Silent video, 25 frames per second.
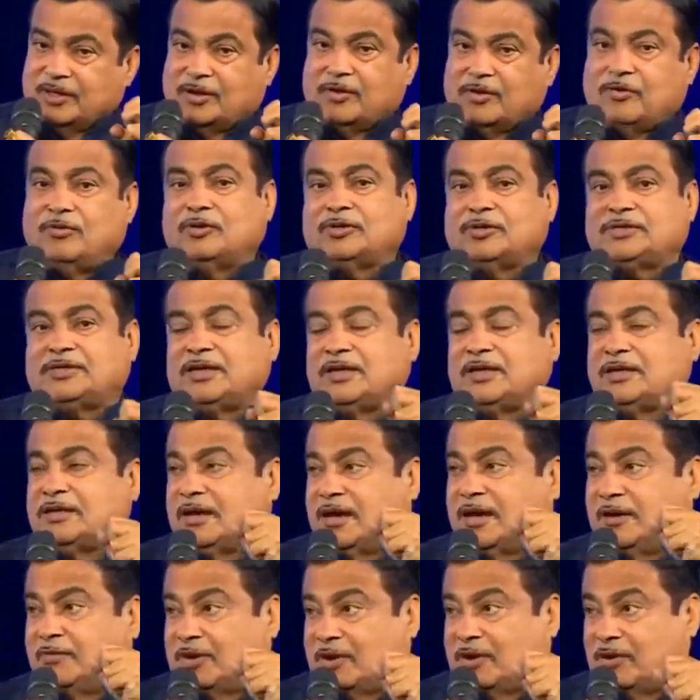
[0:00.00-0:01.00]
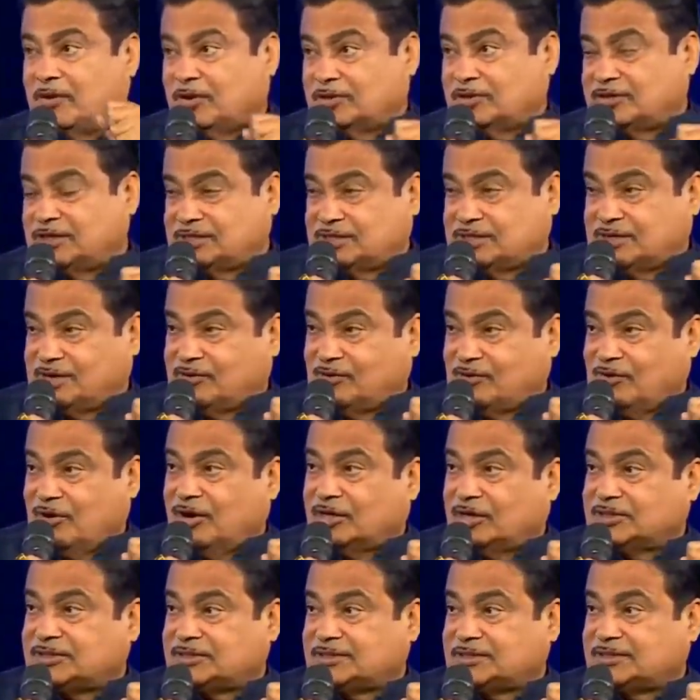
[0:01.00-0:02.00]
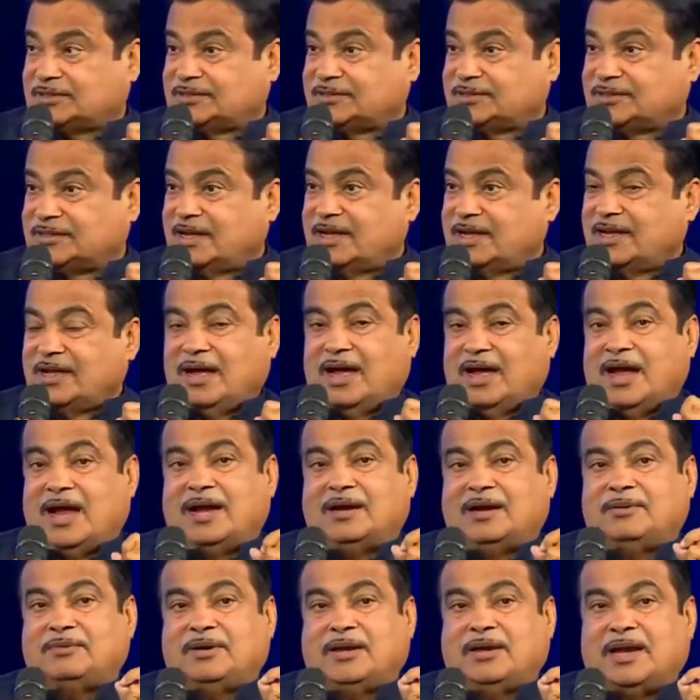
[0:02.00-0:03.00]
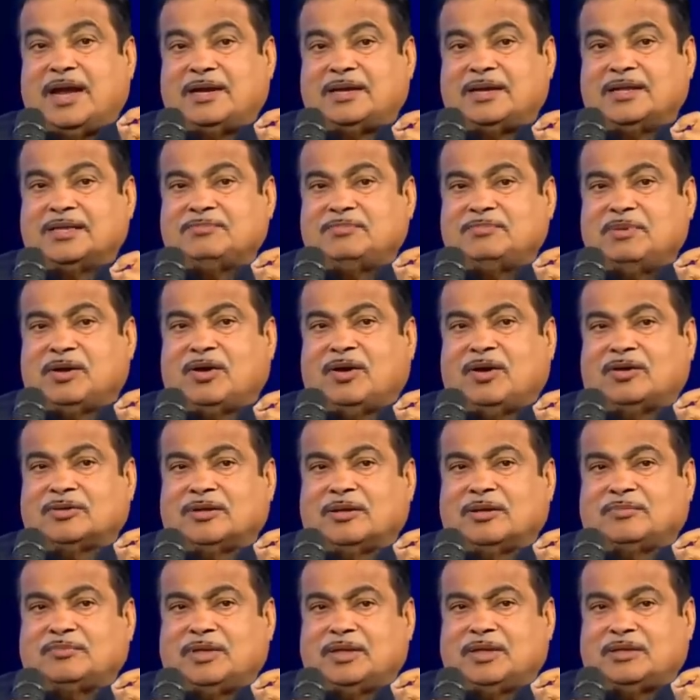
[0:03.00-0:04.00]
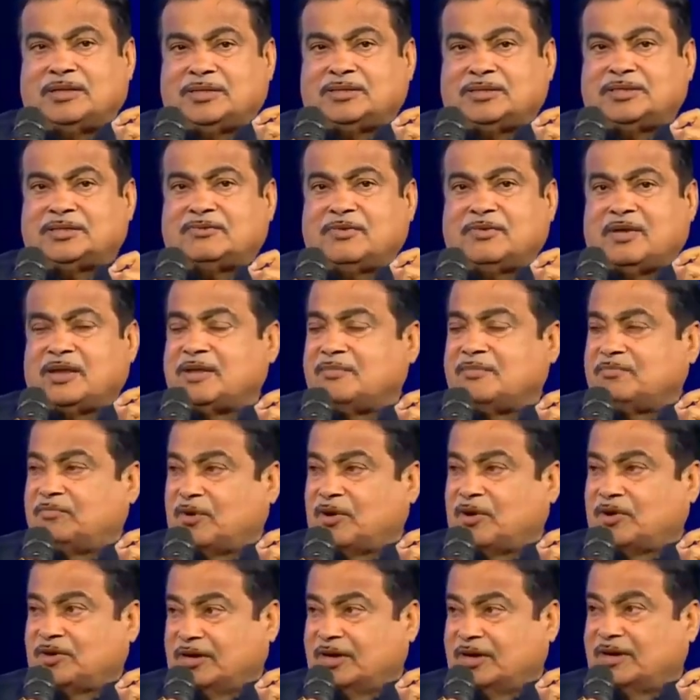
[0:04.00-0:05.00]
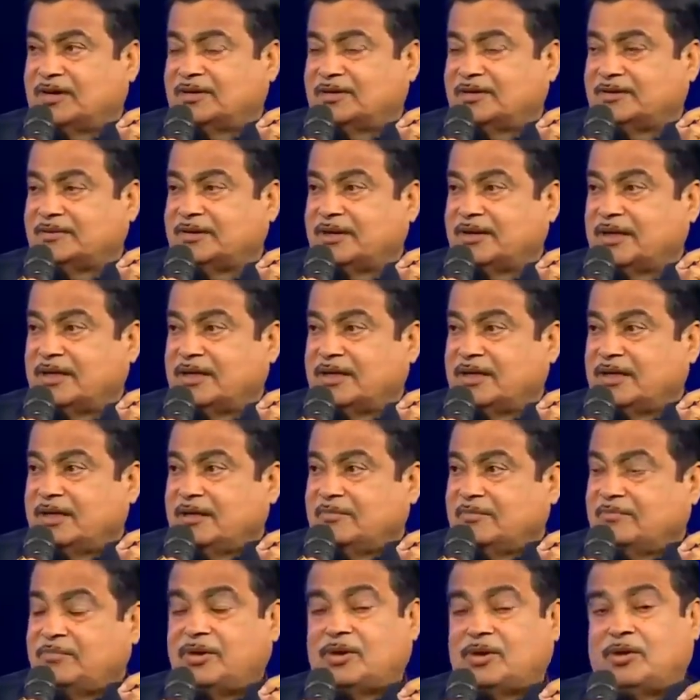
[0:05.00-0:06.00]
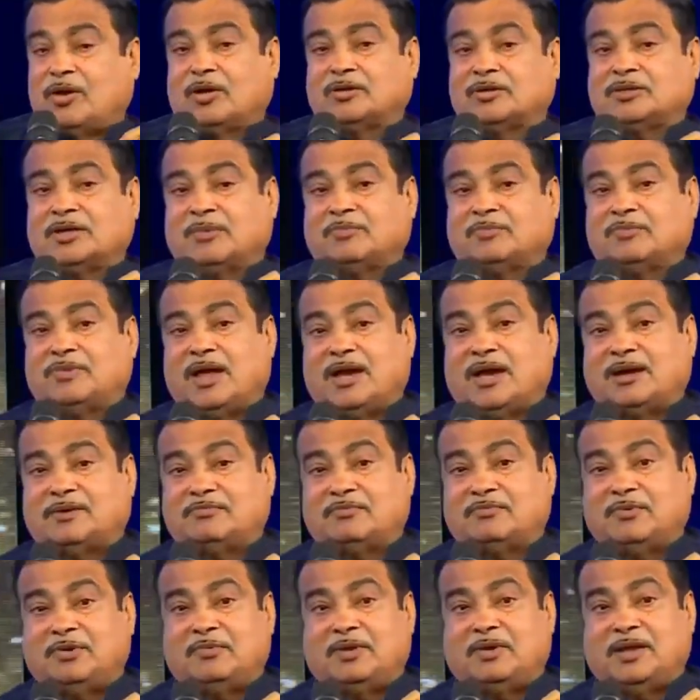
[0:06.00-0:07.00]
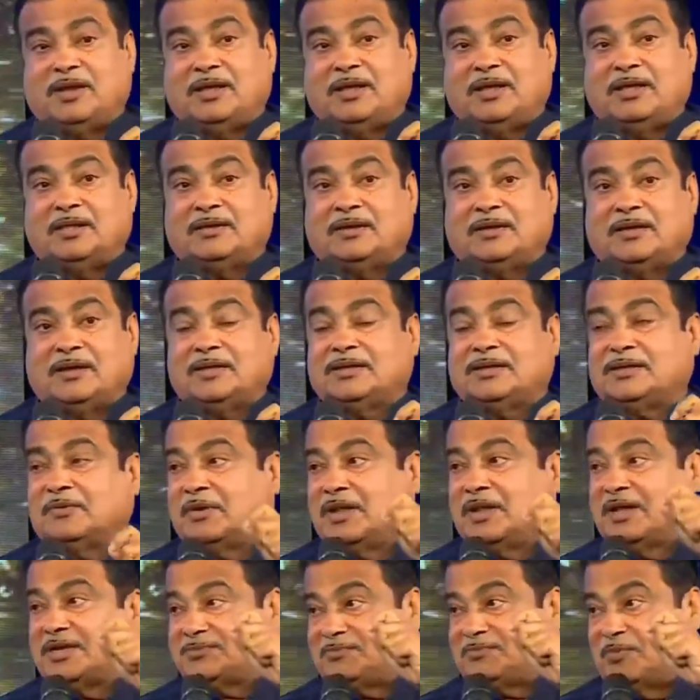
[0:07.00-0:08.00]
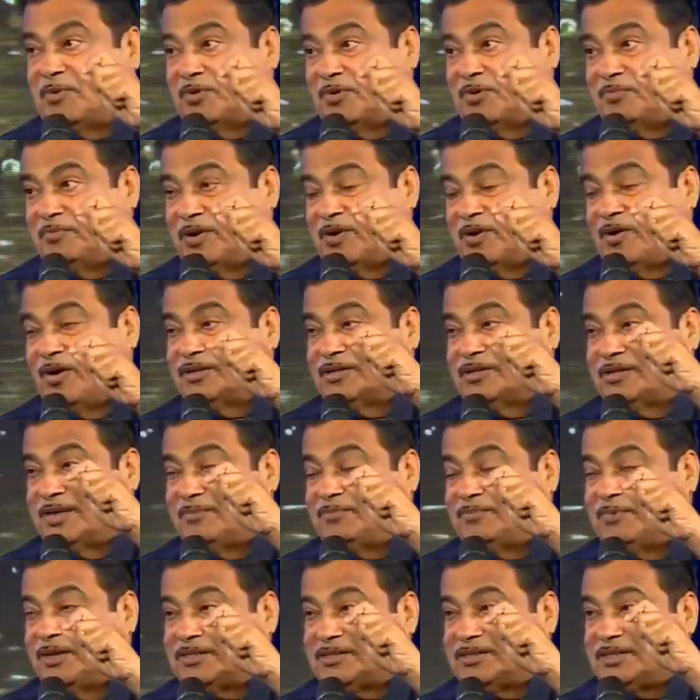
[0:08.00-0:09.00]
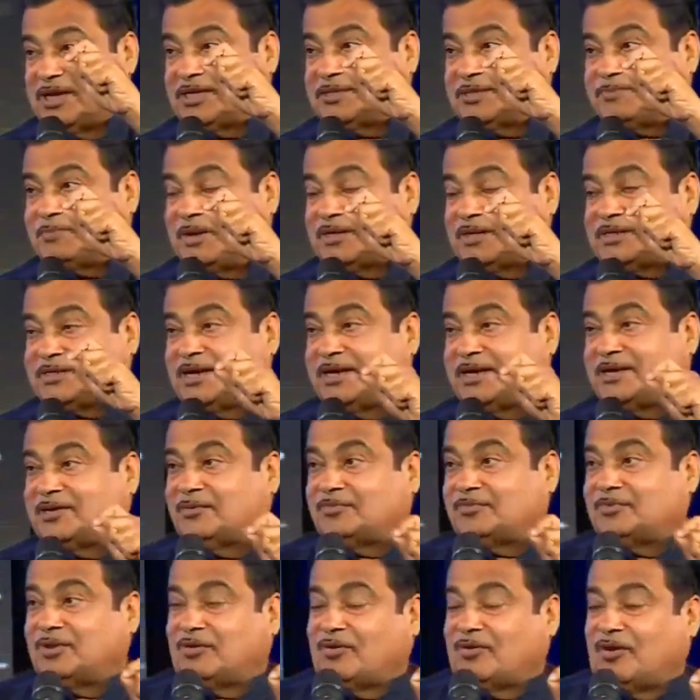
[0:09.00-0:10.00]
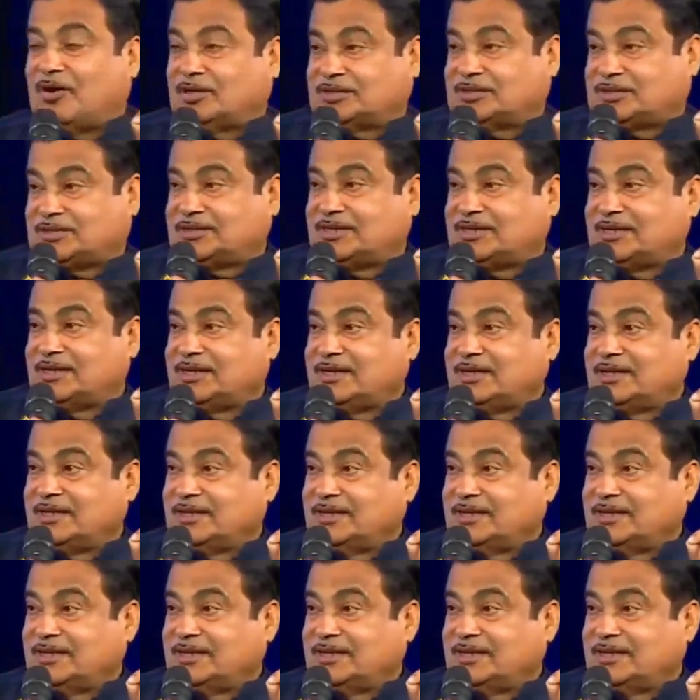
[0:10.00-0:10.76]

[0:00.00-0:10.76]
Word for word: reducing our logistic cost and that is because of the, this is very important. Because of that, we will increase our export because if the 6% of the cost,